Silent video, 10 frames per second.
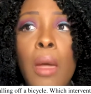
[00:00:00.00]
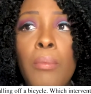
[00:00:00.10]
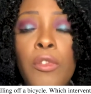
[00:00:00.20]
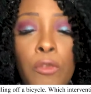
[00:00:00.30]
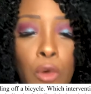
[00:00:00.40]

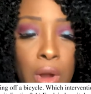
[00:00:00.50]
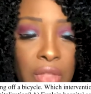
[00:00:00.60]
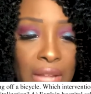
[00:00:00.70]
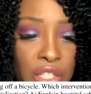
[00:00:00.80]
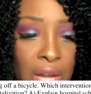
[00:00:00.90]
before
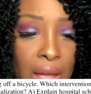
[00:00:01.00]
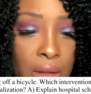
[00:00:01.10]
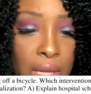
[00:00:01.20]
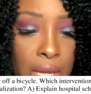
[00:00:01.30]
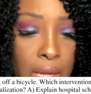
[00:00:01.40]
that
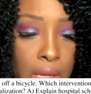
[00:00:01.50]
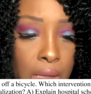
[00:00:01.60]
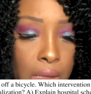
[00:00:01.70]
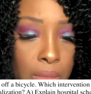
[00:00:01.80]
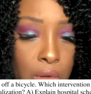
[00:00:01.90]
child
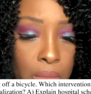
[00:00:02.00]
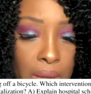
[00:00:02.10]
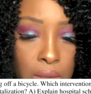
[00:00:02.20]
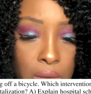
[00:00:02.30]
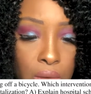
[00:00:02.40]
is, let me go
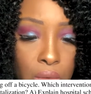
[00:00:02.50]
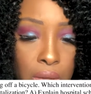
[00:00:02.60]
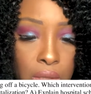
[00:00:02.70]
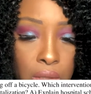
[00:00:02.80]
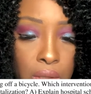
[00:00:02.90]
back to the
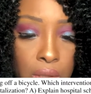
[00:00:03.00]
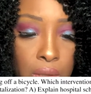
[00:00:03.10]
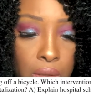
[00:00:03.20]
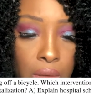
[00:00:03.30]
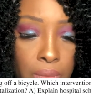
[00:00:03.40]

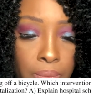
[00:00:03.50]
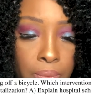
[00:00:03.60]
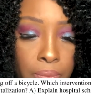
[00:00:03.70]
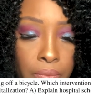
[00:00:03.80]
question.